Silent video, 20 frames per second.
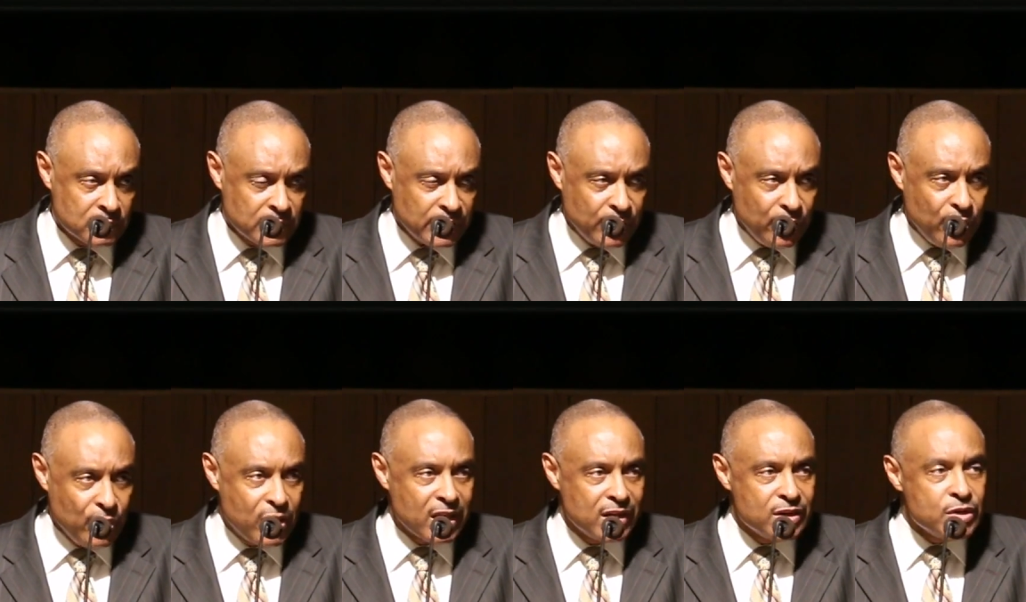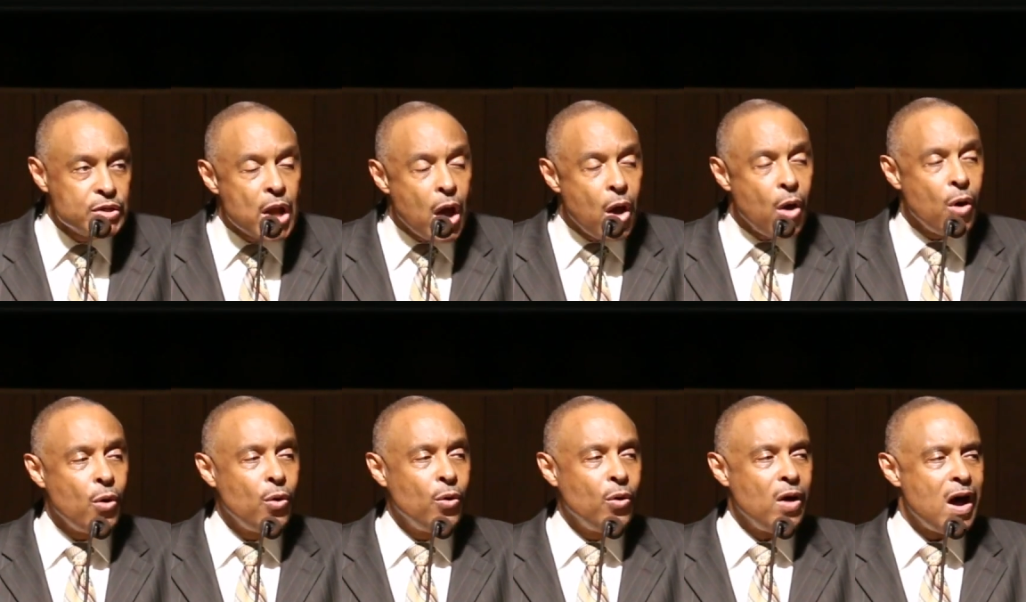You can
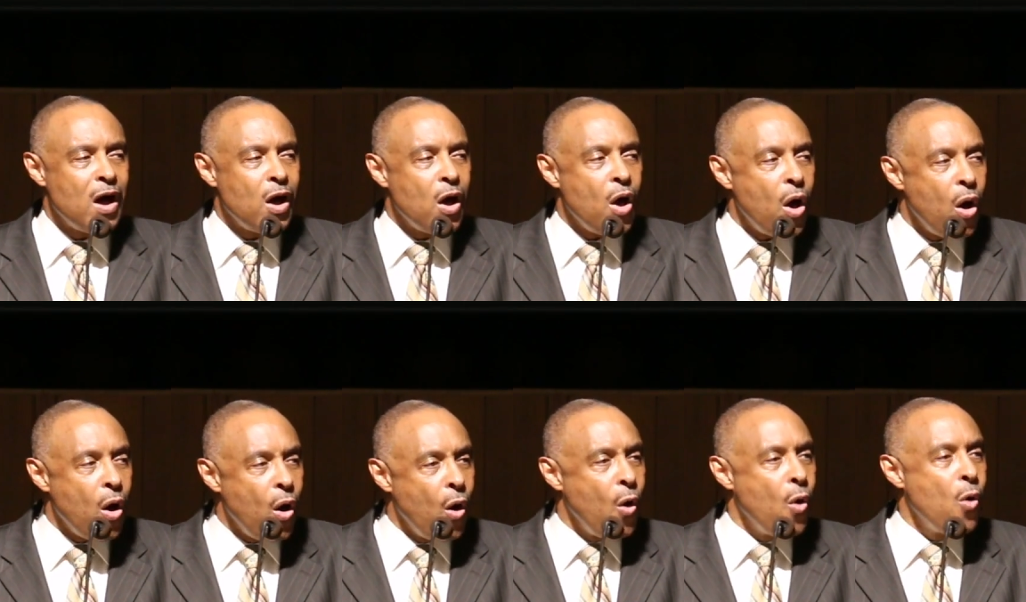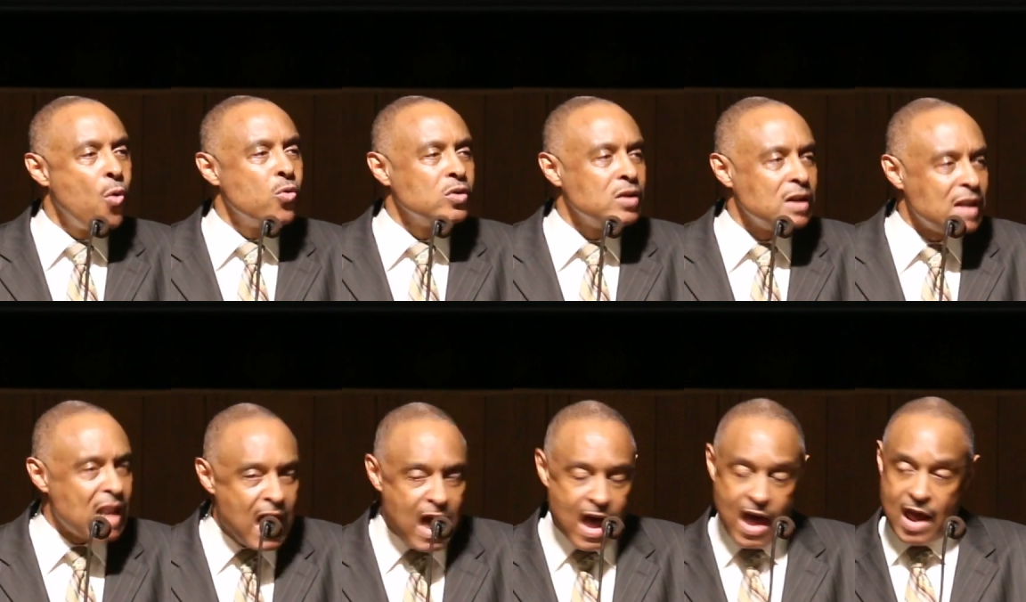know a whole
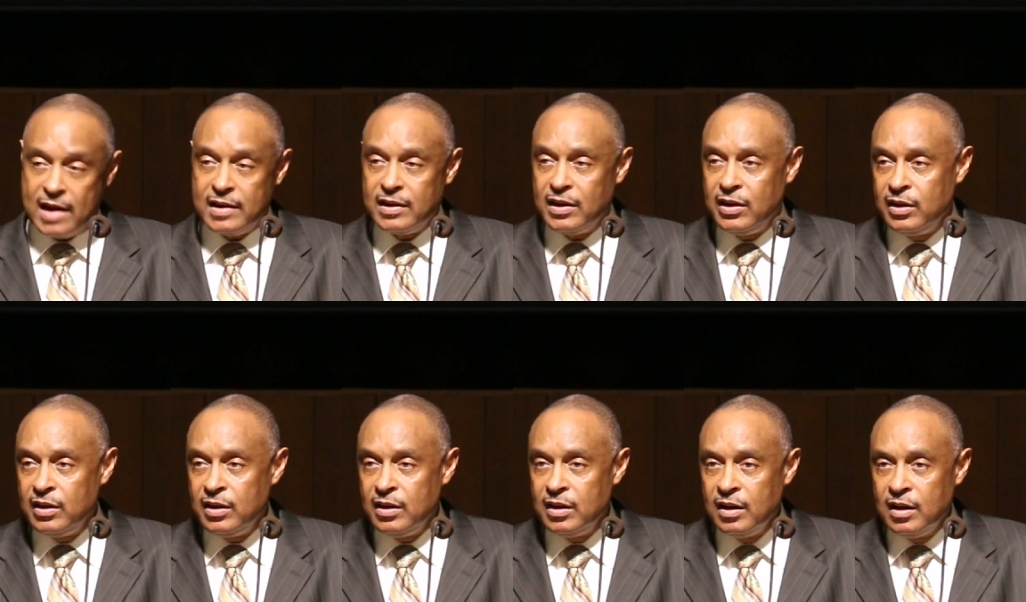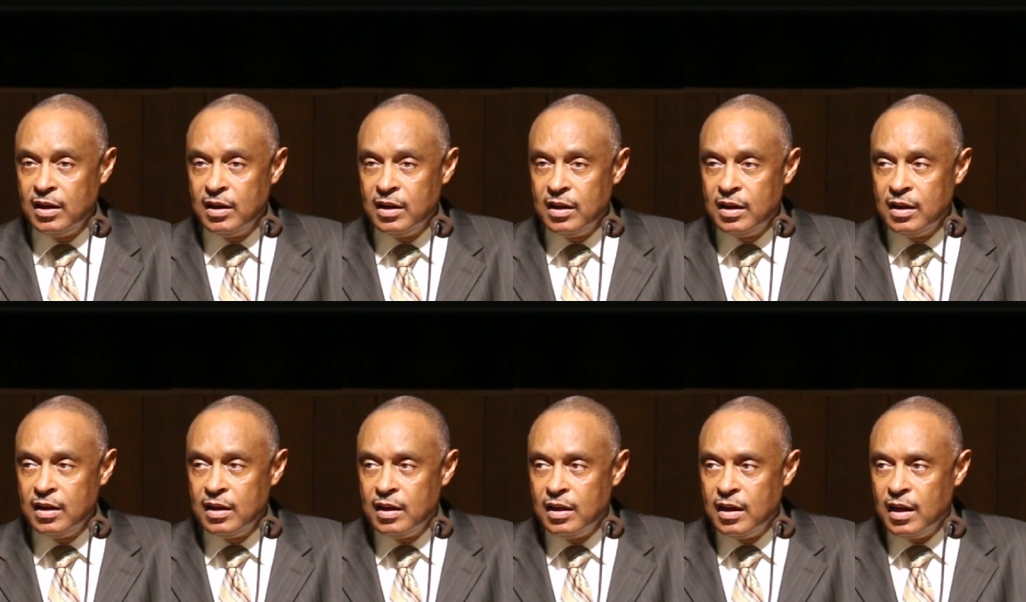lot,
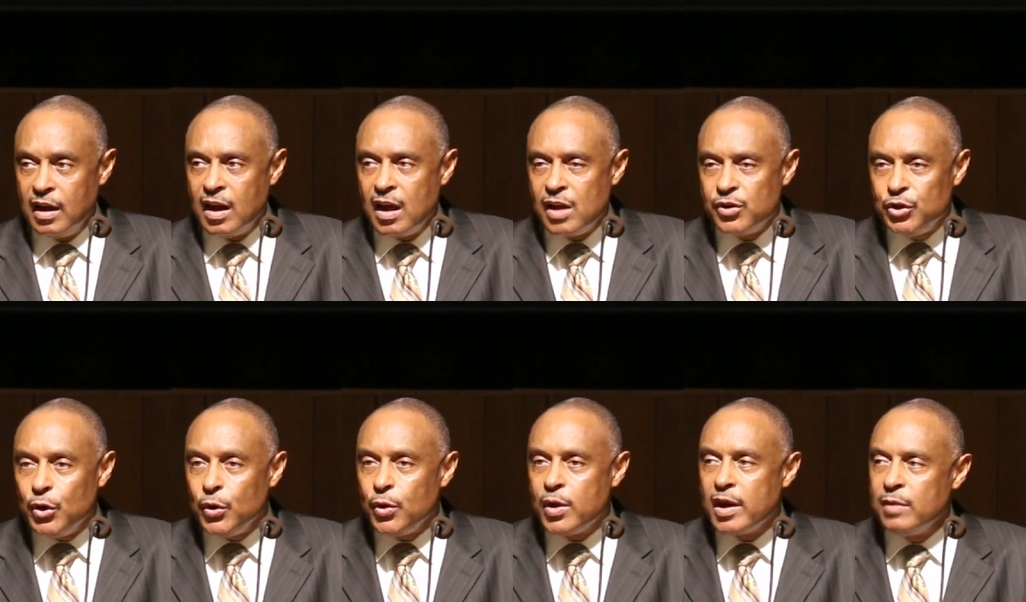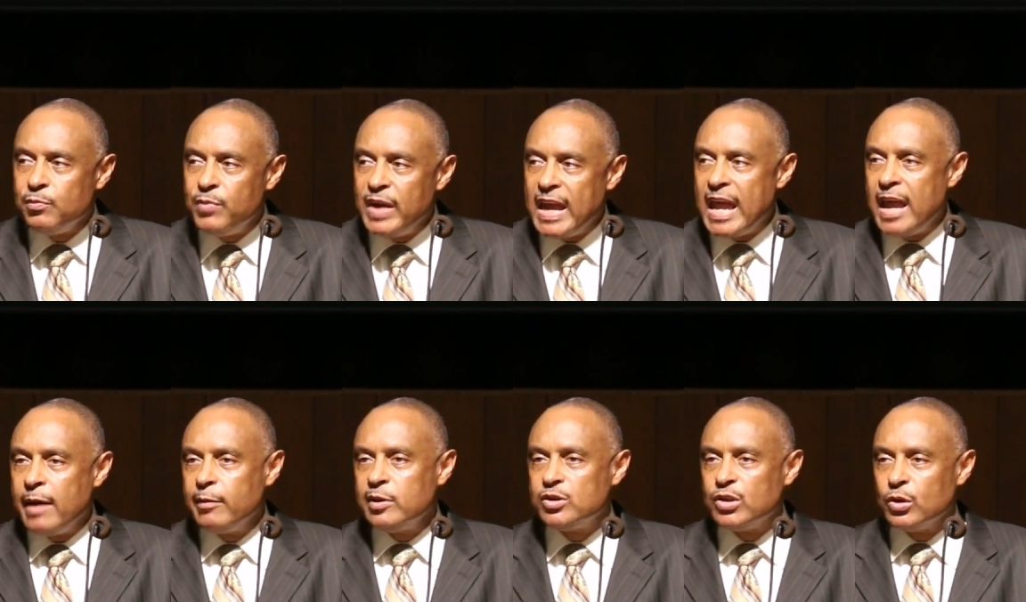and you can be
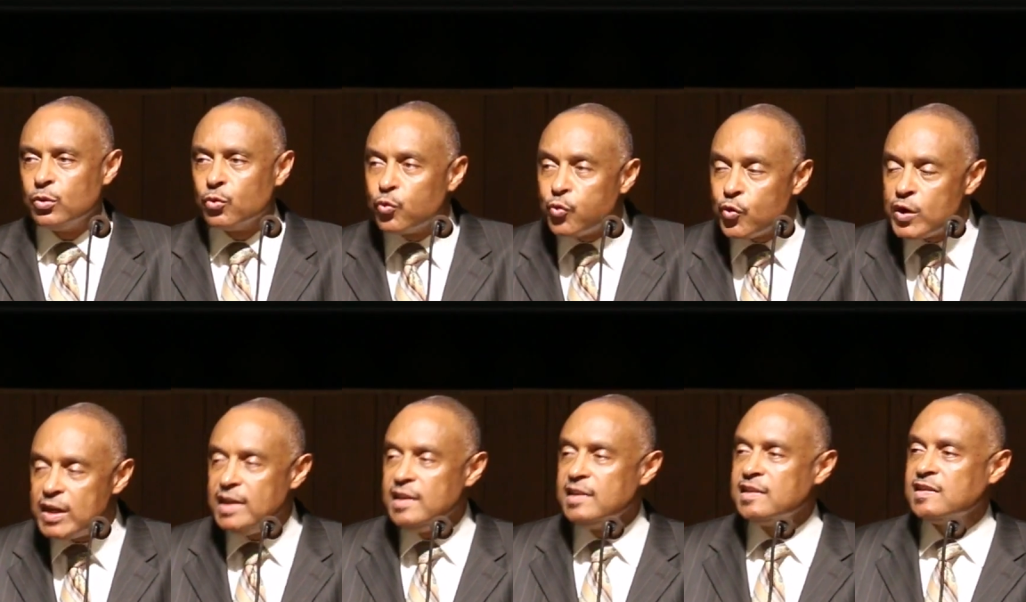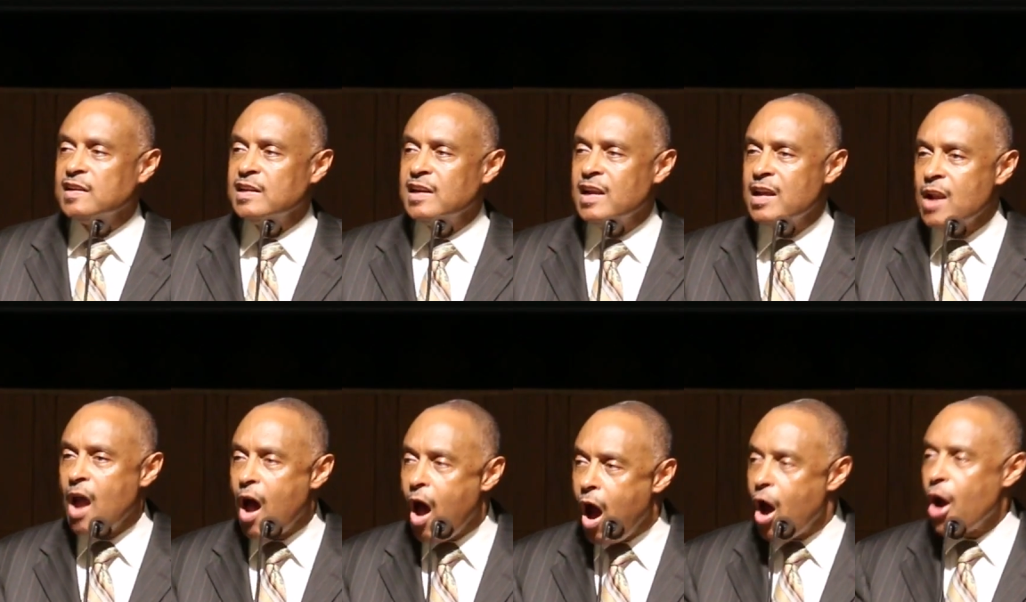able to reason
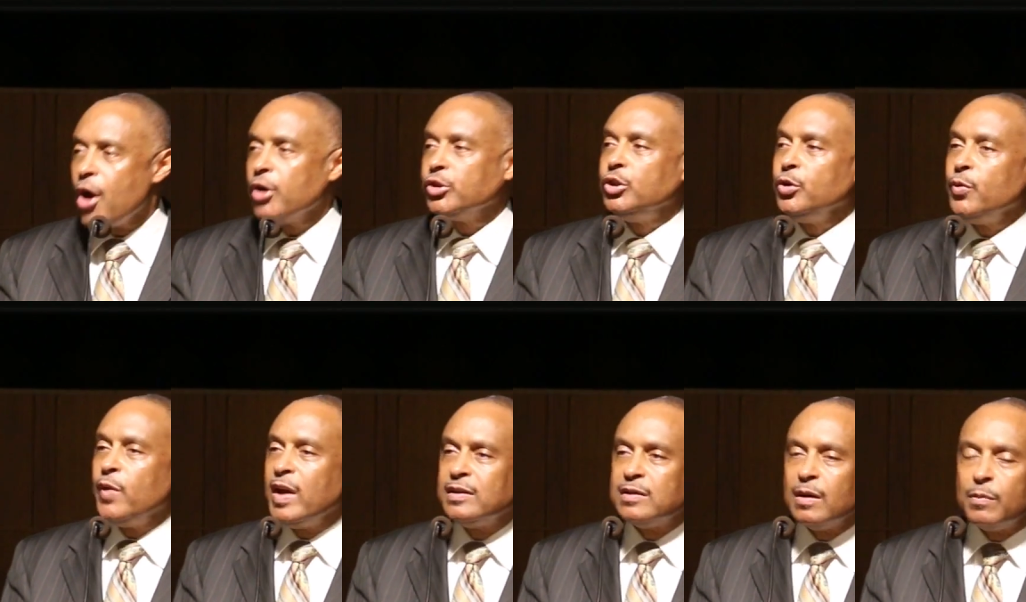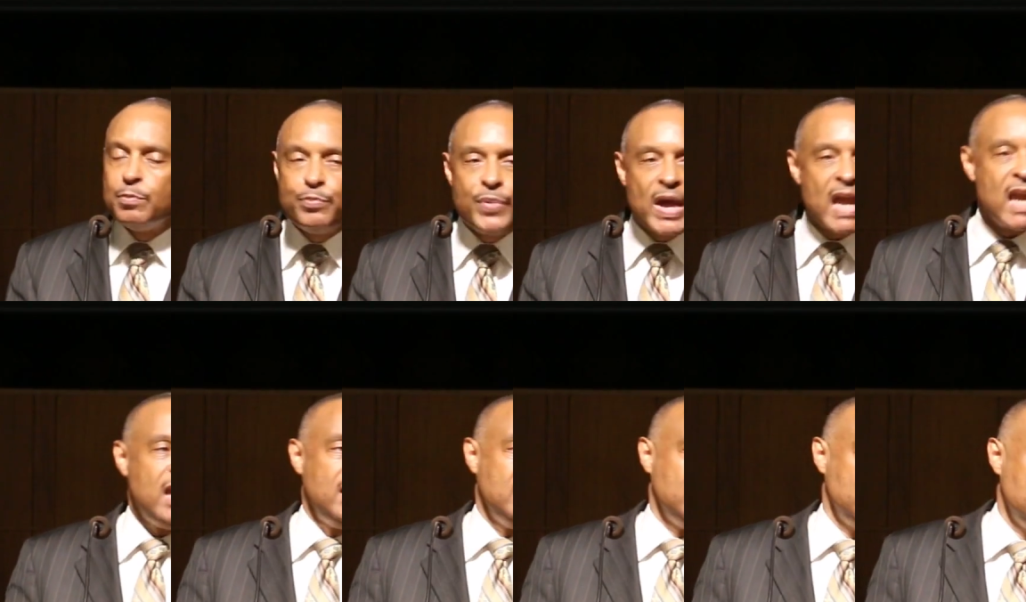and argue and
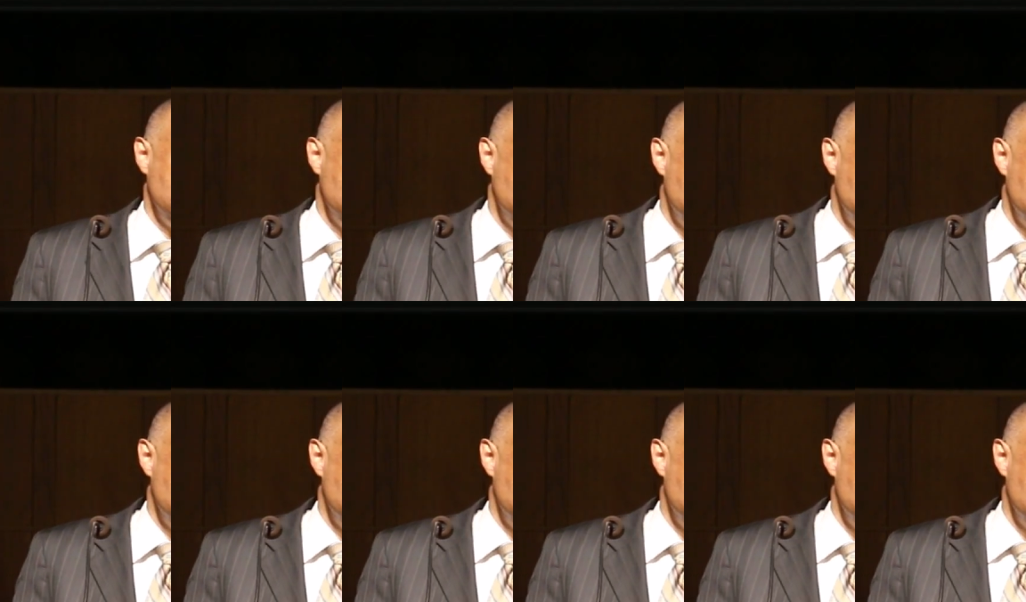debate